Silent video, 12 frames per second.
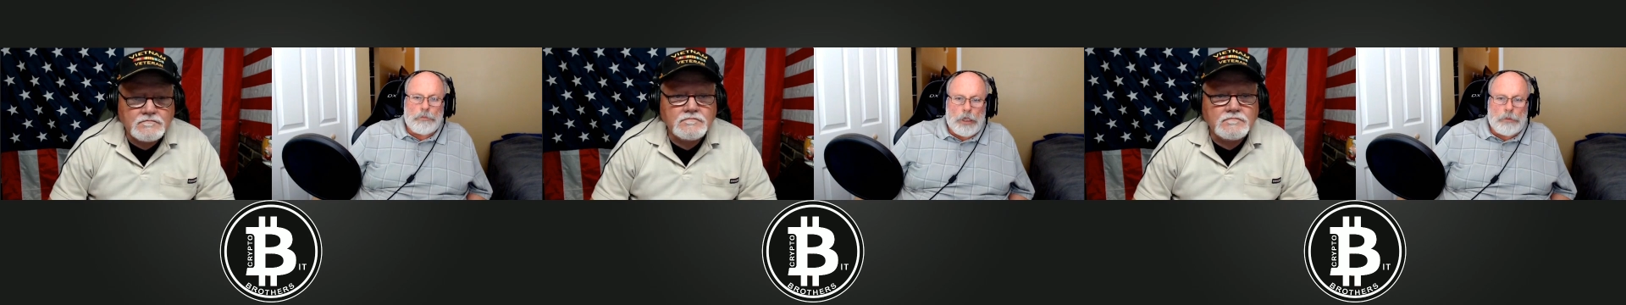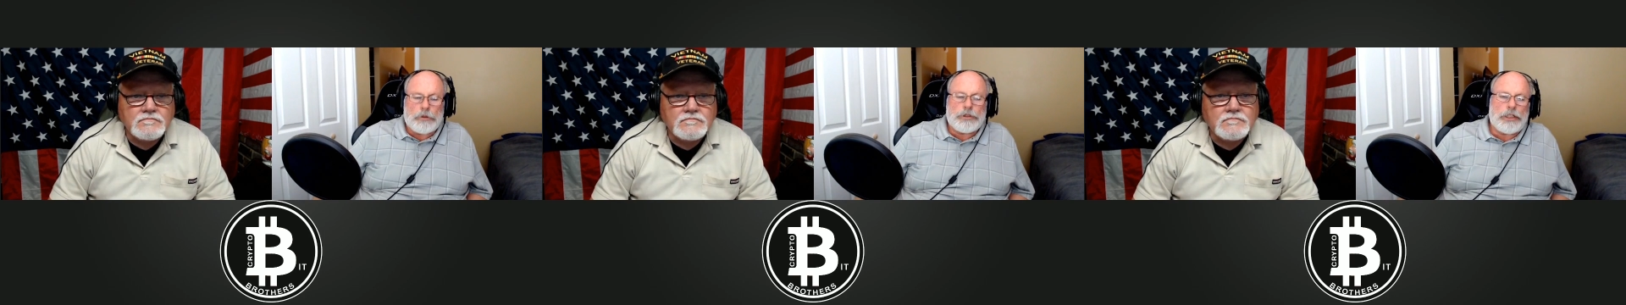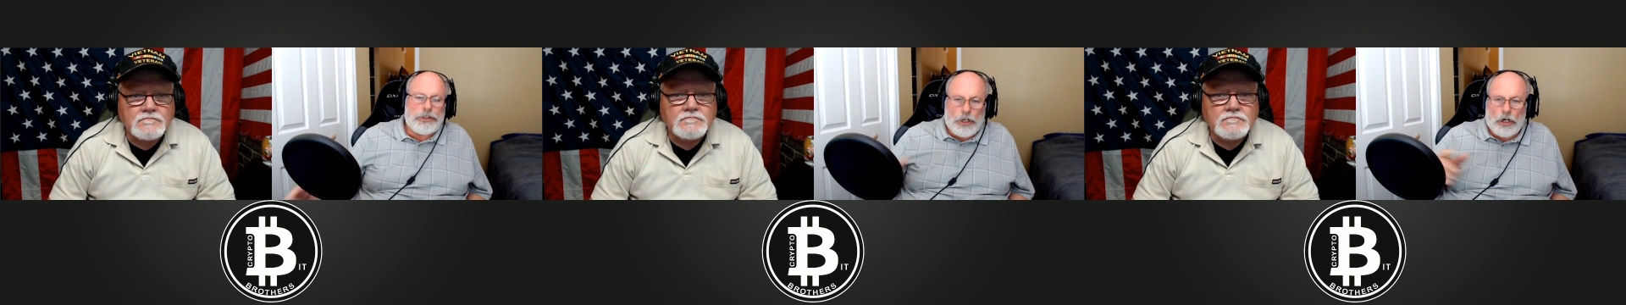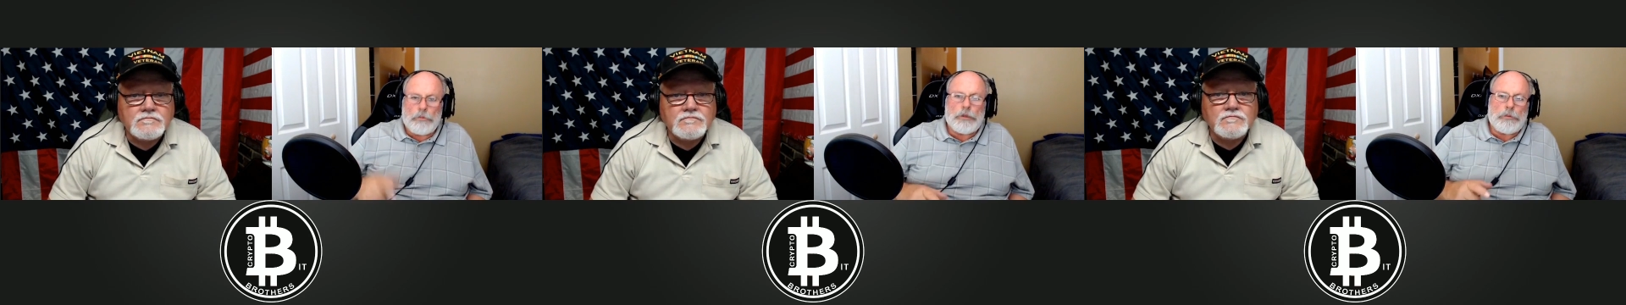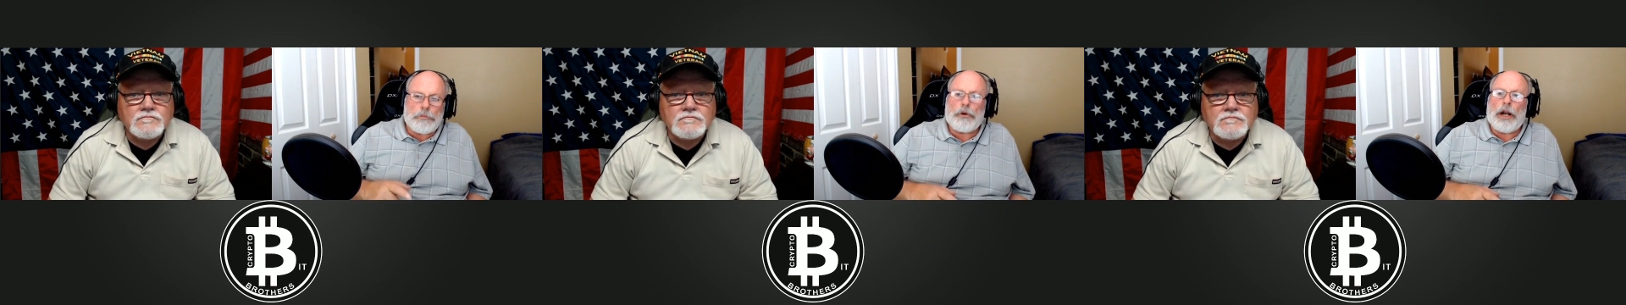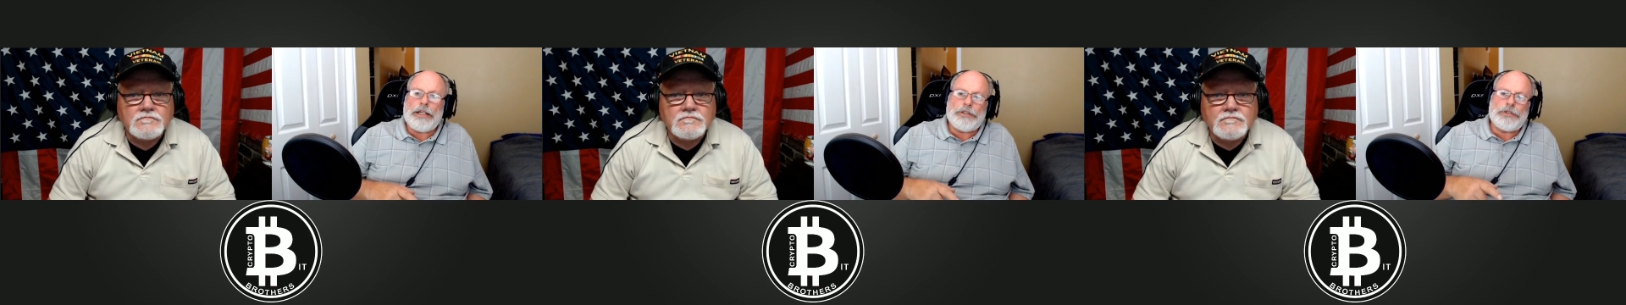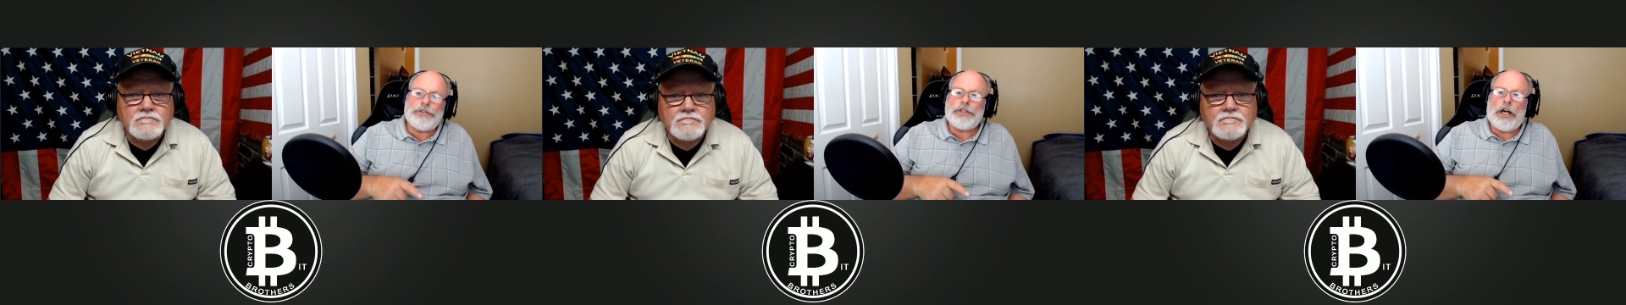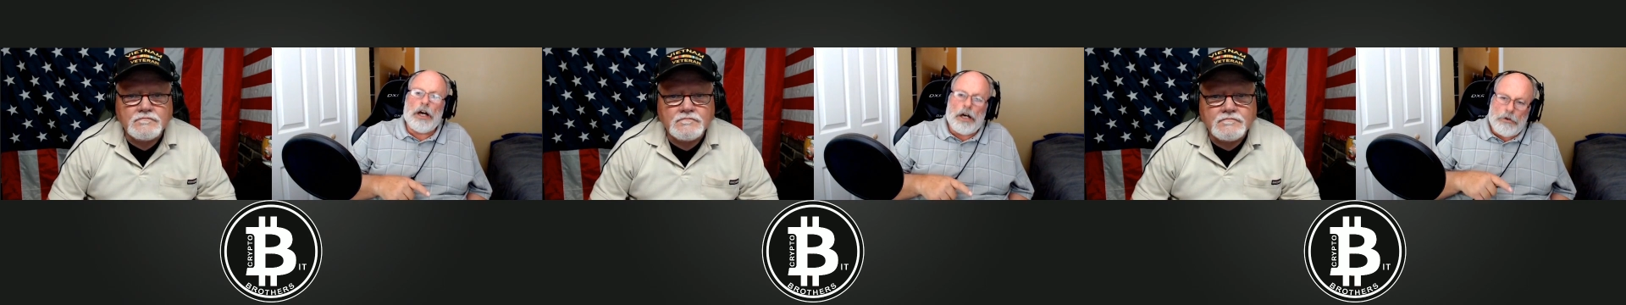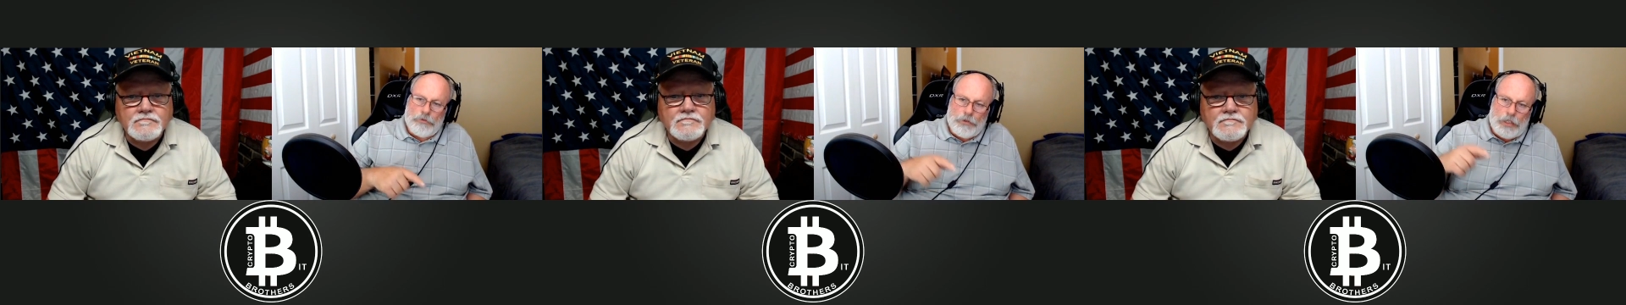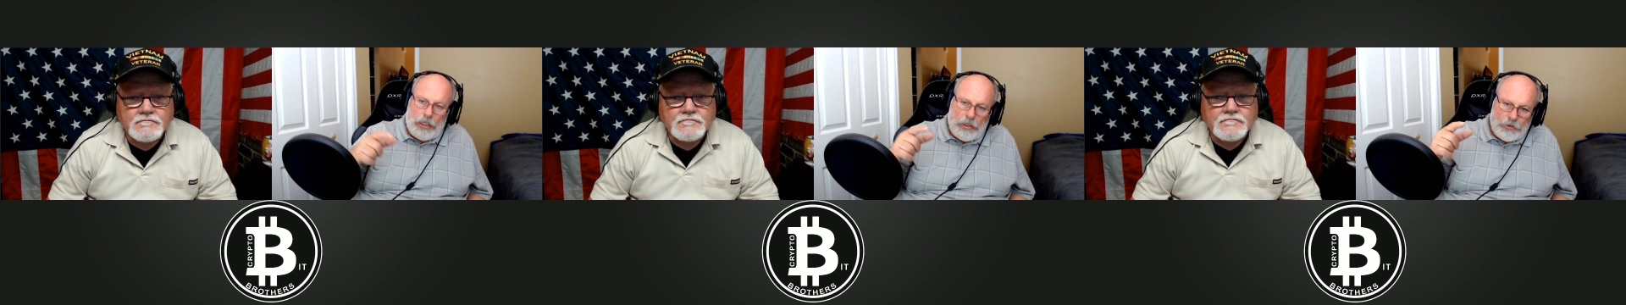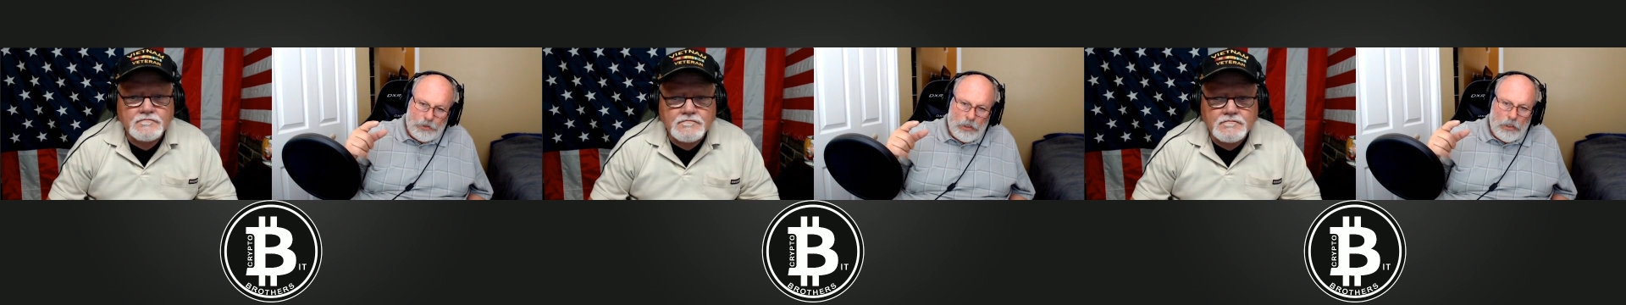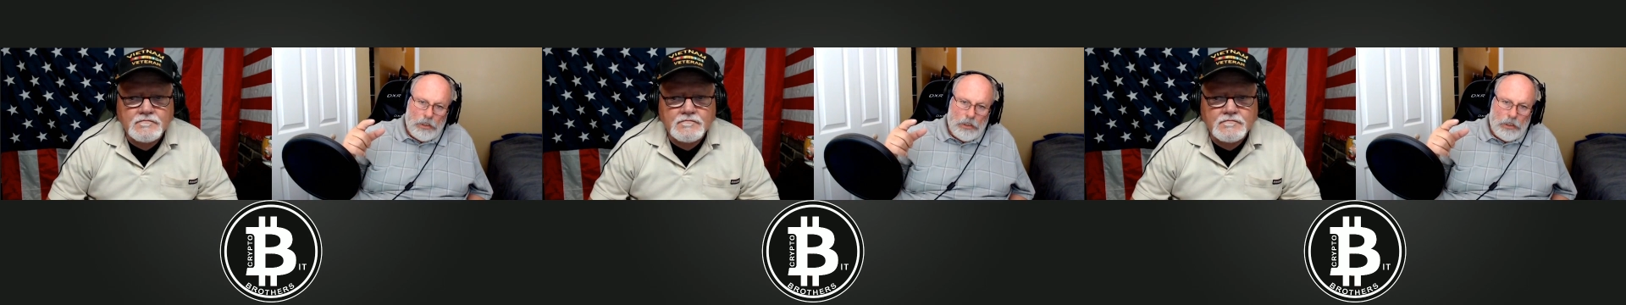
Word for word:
Speaker 1: people determine prices of these